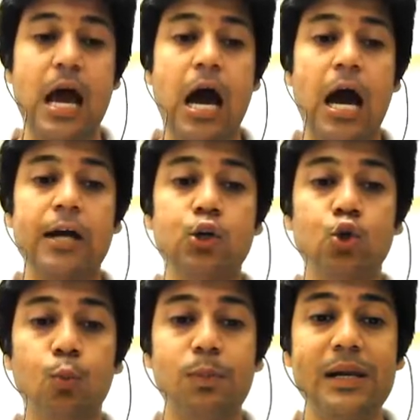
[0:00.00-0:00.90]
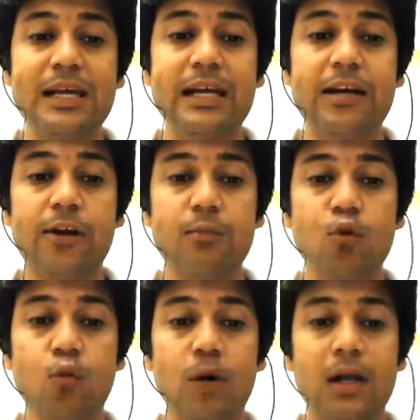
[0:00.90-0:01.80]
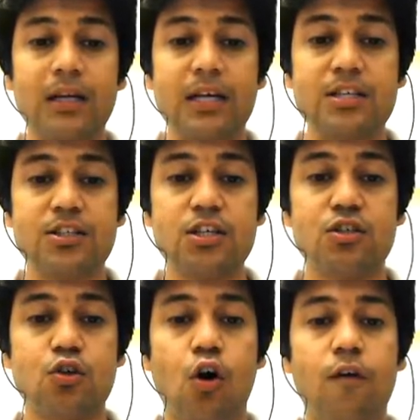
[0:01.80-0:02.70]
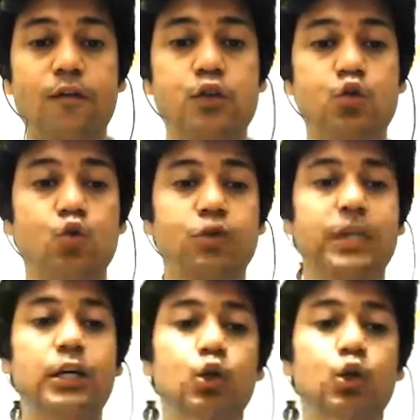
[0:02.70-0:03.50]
a duplicate removal consists of choosing